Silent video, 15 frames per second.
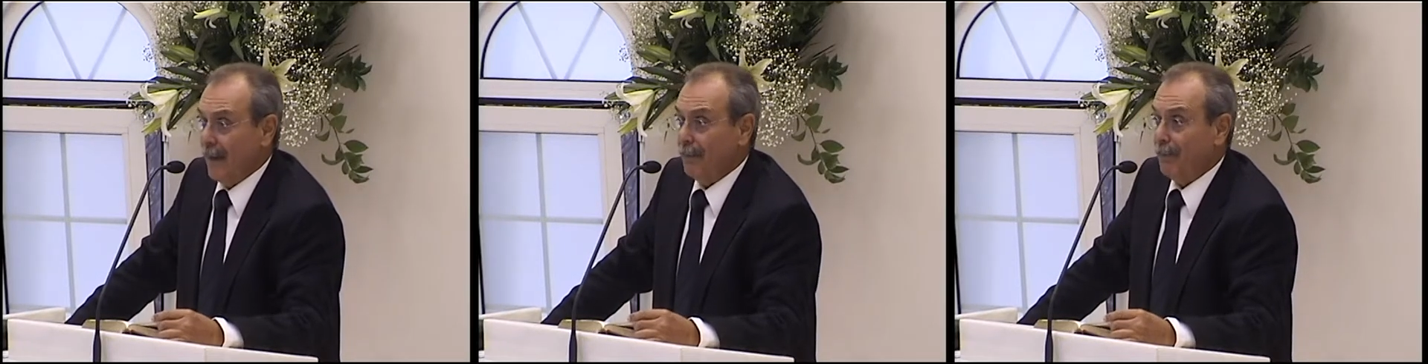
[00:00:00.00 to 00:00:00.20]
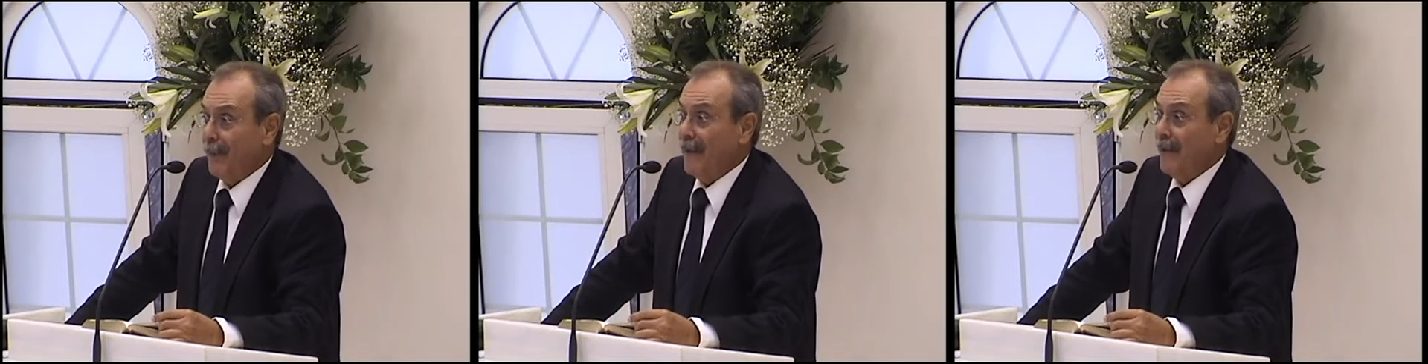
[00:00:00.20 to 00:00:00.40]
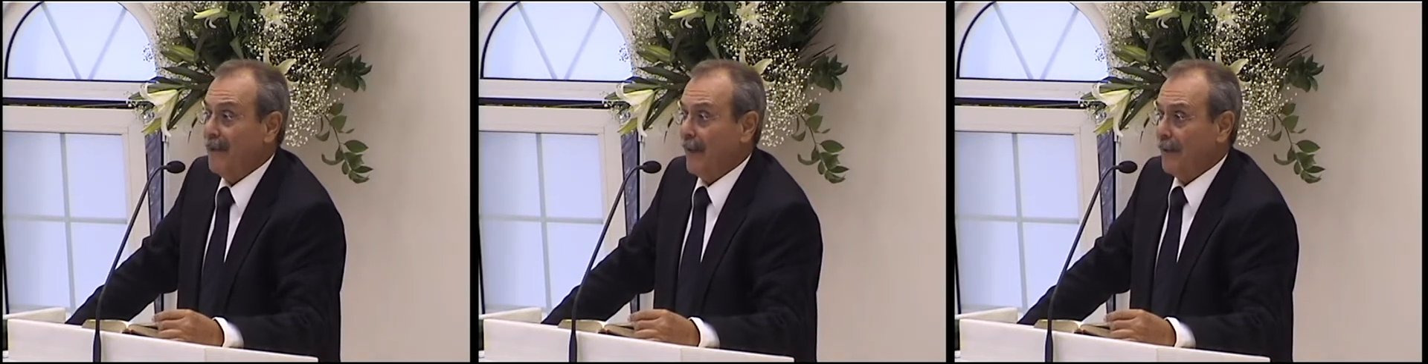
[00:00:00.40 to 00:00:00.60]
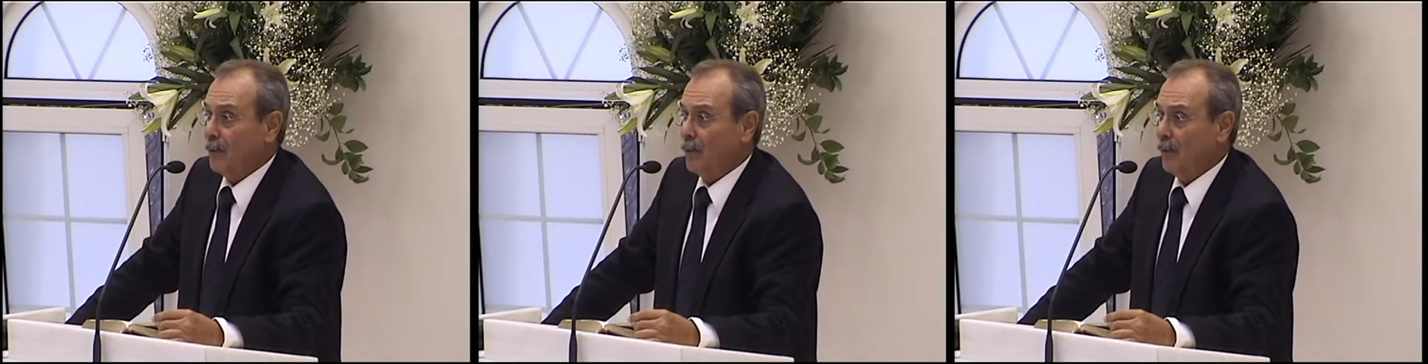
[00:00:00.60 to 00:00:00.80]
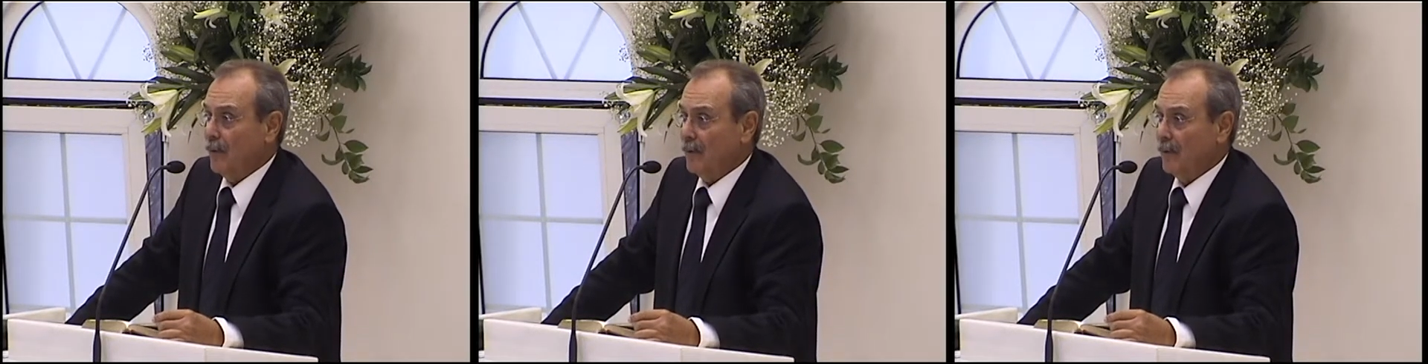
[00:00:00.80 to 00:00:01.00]
at his
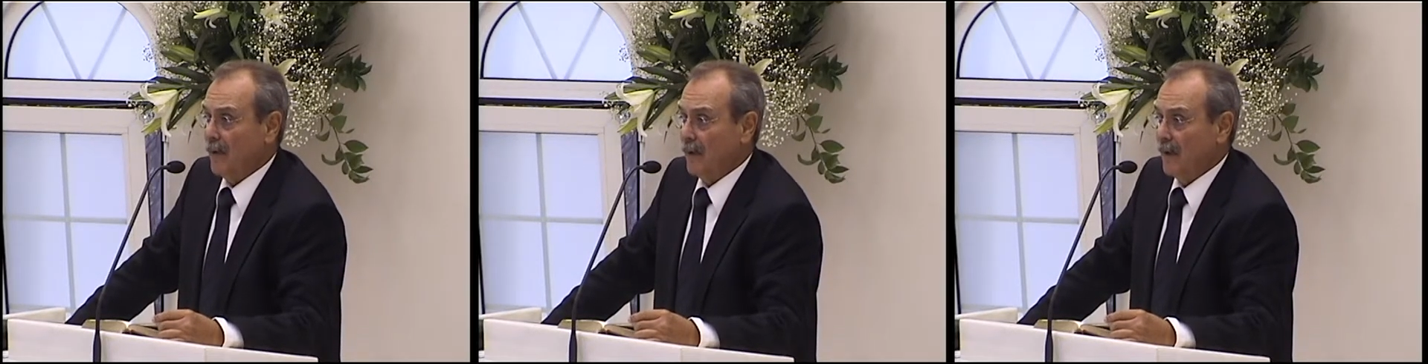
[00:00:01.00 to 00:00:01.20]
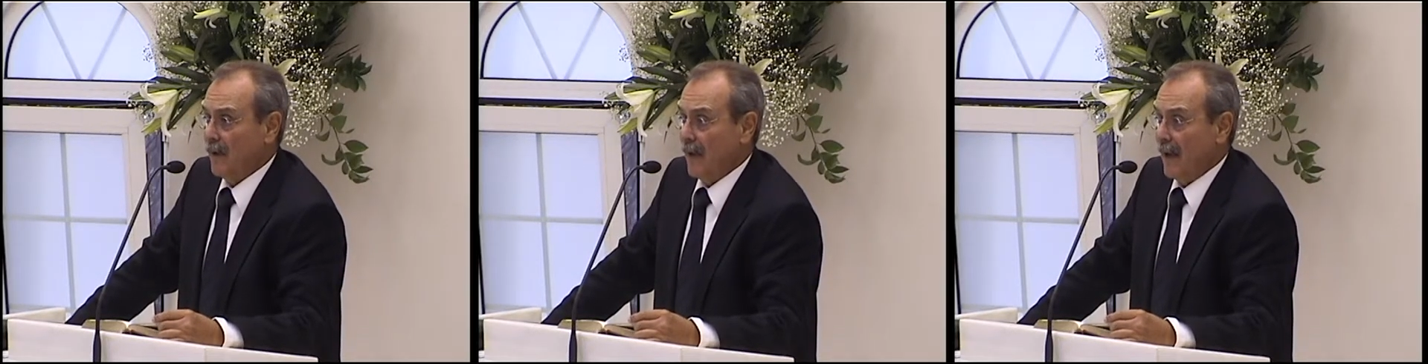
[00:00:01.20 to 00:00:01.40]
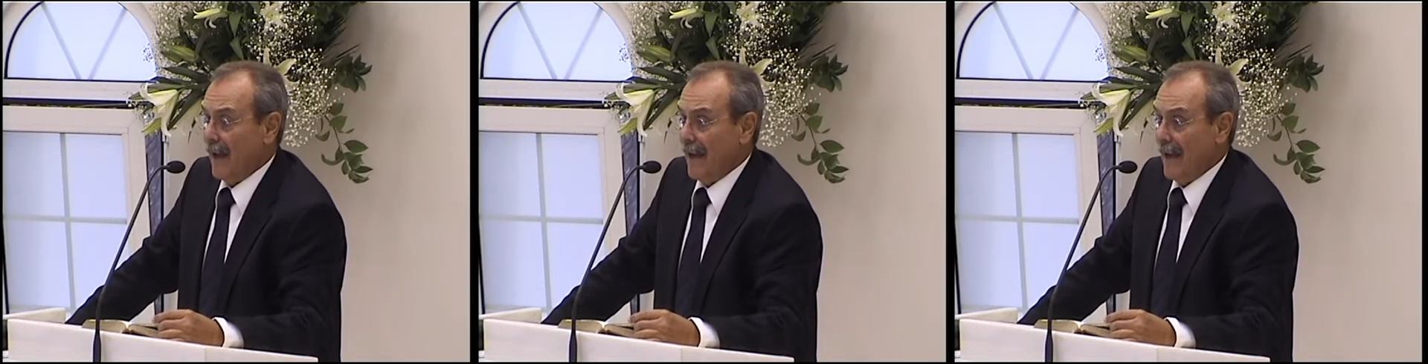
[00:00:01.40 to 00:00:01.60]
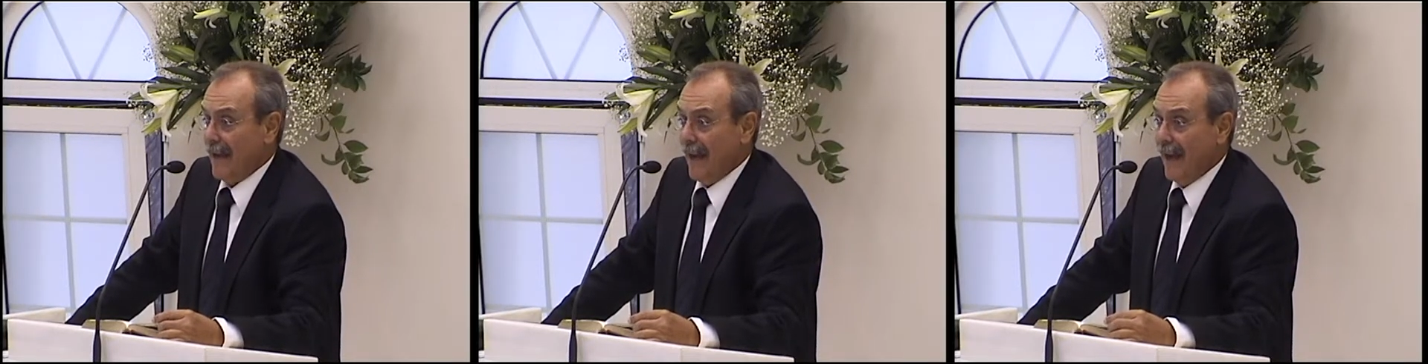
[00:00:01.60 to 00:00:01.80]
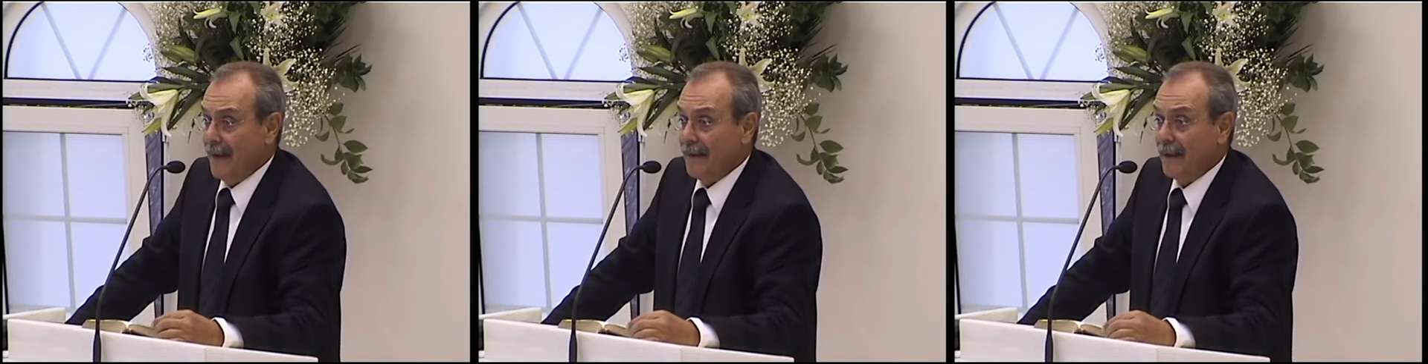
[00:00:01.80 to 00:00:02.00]
faith in the Word
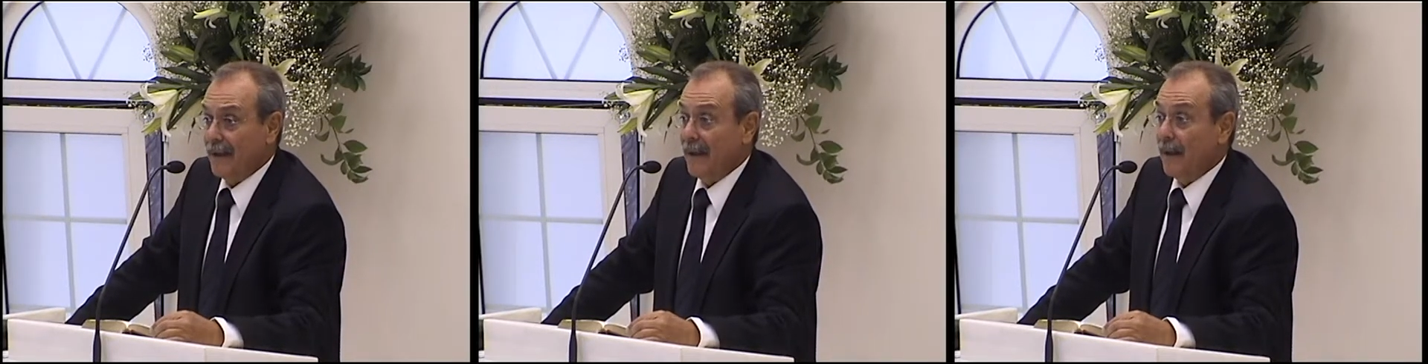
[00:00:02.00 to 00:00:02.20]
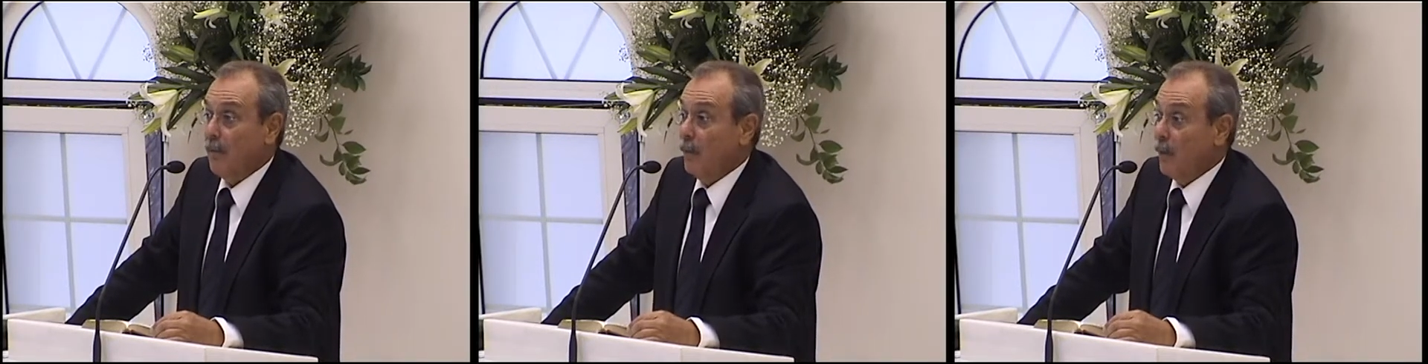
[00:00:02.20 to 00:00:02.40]
of God.